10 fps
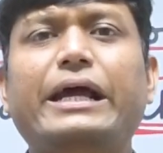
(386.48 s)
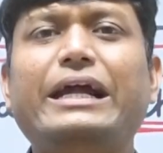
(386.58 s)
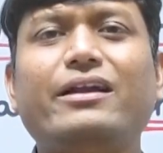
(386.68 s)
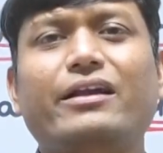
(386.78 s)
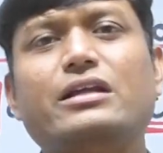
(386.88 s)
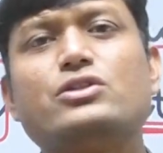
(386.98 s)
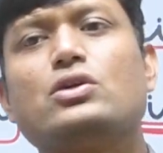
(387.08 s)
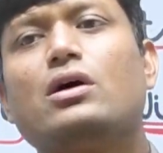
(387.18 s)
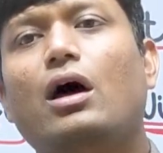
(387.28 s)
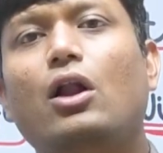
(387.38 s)
it rains
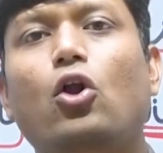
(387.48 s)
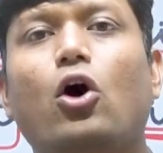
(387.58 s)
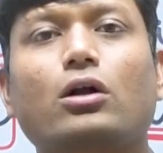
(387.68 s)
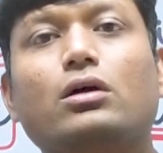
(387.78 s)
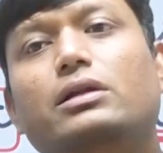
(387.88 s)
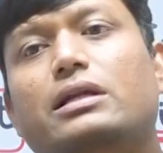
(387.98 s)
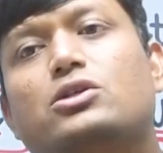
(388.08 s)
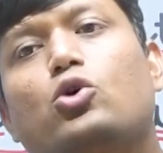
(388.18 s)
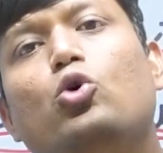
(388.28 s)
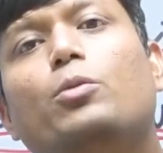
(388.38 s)
a lot. There is
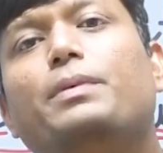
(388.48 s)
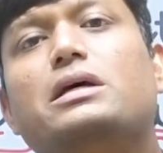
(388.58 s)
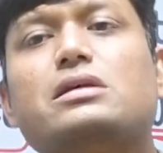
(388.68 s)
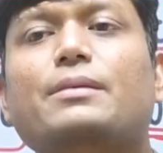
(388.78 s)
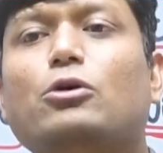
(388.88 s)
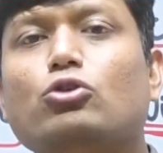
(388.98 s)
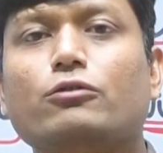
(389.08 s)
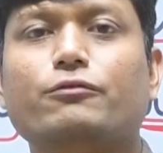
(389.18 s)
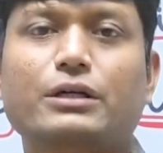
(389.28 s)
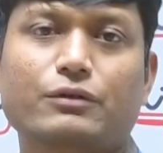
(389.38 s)
a copious amount
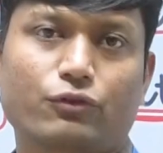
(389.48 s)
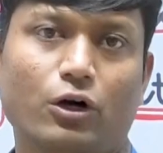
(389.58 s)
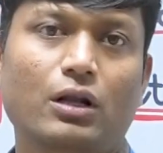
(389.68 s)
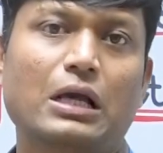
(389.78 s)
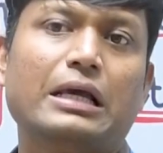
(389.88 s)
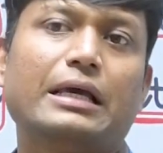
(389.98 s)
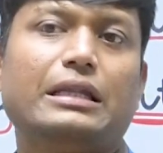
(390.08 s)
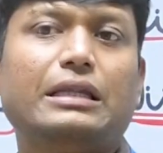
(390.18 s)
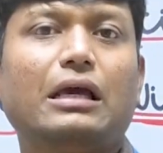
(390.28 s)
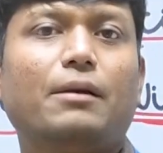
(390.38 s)
of rainfall
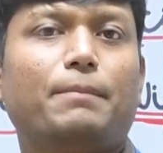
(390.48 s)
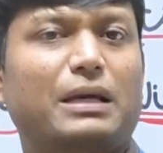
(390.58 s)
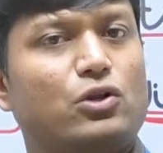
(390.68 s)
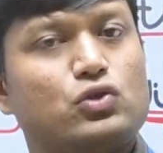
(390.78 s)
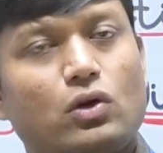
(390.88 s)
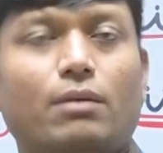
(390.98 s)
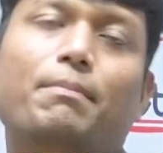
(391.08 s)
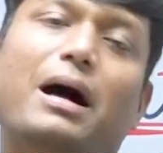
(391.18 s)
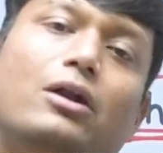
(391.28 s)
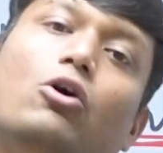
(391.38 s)
in the peninsular part,